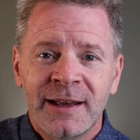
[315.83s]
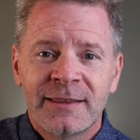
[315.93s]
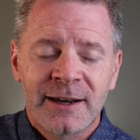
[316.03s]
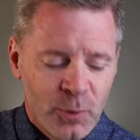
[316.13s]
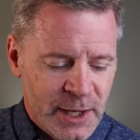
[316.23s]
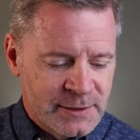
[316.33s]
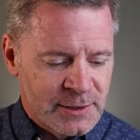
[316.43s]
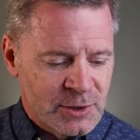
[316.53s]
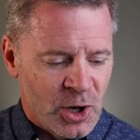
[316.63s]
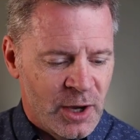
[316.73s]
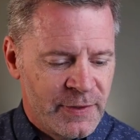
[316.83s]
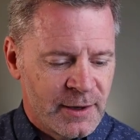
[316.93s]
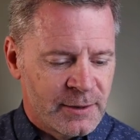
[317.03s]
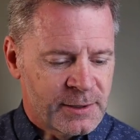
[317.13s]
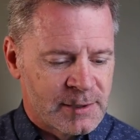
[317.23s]
that awaits us on the
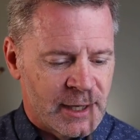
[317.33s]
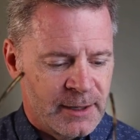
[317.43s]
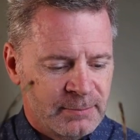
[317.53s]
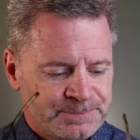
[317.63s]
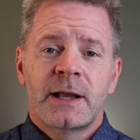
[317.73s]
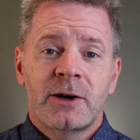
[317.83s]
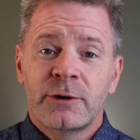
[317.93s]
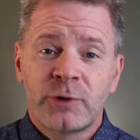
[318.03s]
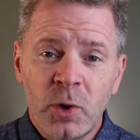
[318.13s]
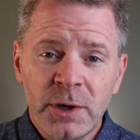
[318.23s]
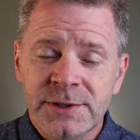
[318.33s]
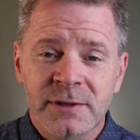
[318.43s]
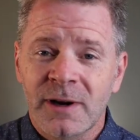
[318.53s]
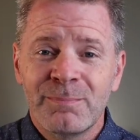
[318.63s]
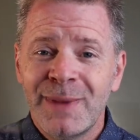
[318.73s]
other side. Now, of course,
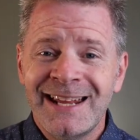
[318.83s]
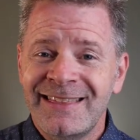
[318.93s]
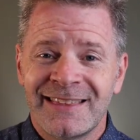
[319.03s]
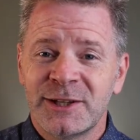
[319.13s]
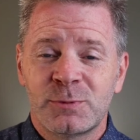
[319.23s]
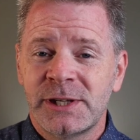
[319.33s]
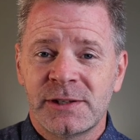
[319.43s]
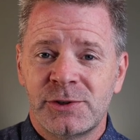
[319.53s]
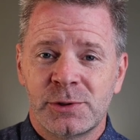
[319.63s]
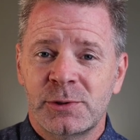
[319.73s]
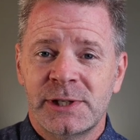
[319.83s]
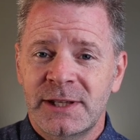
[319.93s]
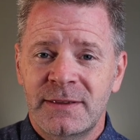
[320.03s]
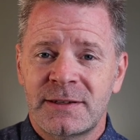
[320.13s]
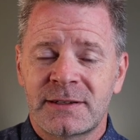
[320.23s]
there are many things we can do
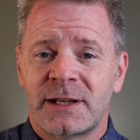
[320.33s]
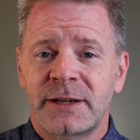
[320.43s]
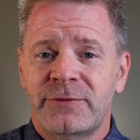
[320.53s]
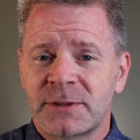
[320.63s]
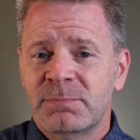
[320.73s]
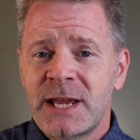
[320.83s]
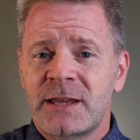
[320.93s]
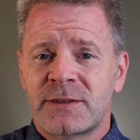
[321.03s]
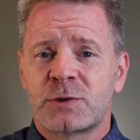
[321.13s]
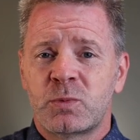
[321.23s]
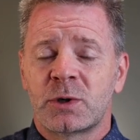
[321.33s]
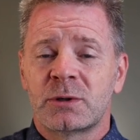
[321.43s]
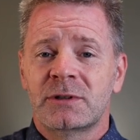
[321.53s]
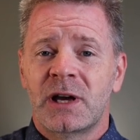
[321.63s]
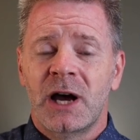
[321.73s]
in this life to make this
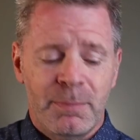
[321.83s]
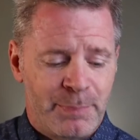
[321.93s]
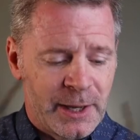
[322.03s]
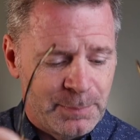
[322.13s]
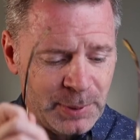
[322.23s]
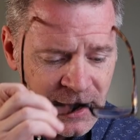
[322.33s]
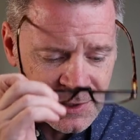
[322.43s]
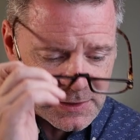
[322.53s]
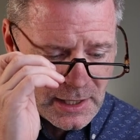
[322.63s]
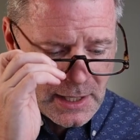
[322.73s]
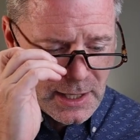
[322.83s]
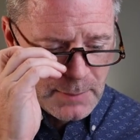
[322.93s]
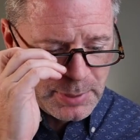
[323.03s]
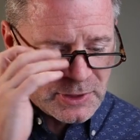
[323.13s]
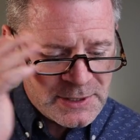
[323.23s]
world a better place.
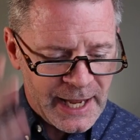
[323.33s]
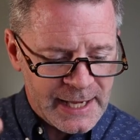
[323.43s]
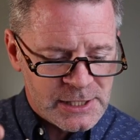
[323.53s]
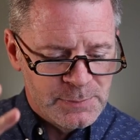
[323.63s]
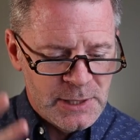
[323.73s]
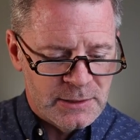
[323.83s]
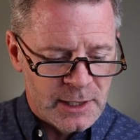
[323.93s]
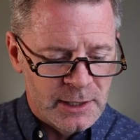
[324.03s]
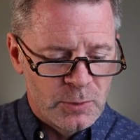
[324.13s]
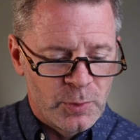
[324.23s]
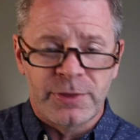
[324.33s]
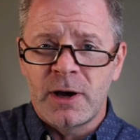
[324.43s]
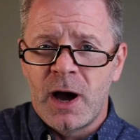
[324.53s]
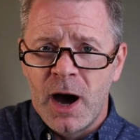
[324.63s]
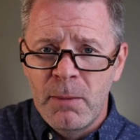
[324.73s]
But this has to be done with a
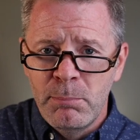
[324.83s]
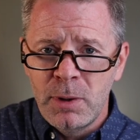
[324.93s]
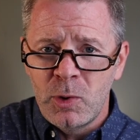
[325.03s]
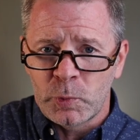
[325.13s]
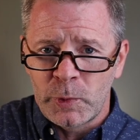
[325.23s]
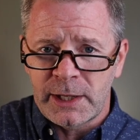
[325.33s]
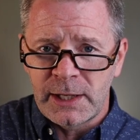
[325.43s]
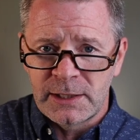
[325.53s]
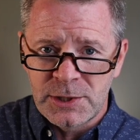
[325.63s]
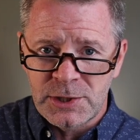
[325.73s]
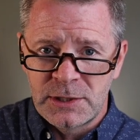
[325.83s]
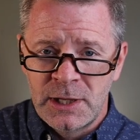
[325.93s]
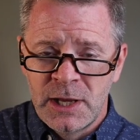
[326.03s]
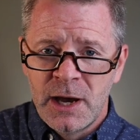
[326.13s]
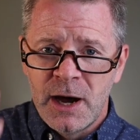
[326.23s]
humble recognition
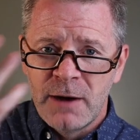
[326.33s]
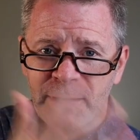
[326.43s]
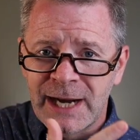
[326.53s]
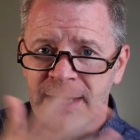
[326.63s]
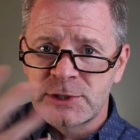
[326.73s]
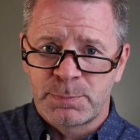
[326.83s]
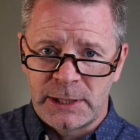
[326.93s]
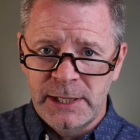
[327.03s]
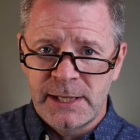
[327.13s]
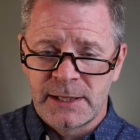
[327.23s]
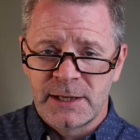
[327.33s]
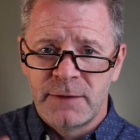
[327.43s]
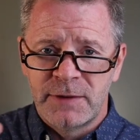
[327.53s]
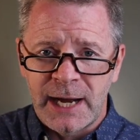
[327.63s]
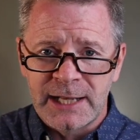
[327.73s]
of God's plan,
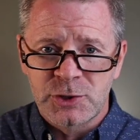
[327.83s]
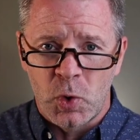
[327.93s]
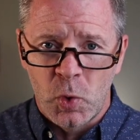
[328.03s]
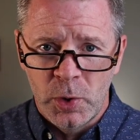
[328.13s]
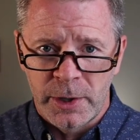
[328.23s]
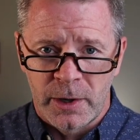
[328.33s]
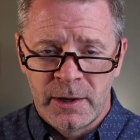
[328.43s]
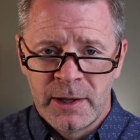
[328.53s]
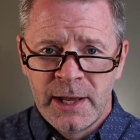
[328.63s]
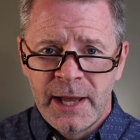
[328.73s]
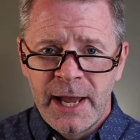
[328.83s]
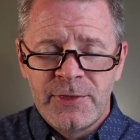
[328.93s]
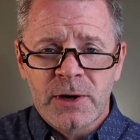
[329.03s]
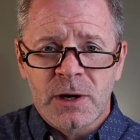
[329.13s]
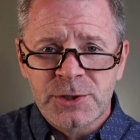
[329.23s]
of God's order.
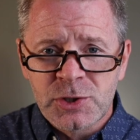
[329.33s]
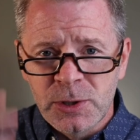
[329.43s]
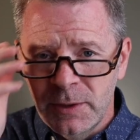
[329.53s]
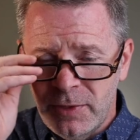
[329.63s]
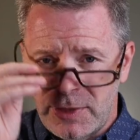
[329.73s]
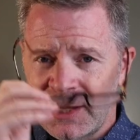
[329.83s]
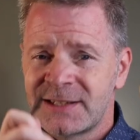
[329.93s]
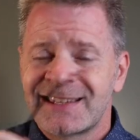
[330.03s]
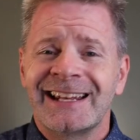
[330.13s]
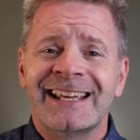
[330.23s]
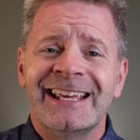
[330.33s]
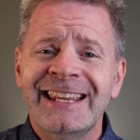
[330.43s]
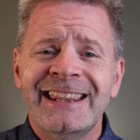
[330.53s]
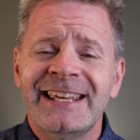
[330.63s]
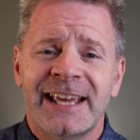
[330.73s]
And there are certain things that
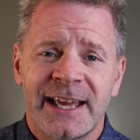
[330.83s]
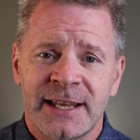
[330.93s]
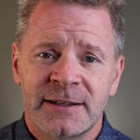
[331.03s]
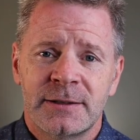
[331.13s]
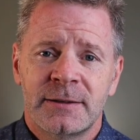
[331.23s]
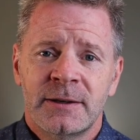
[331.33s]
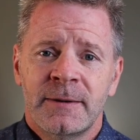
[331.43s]
in the end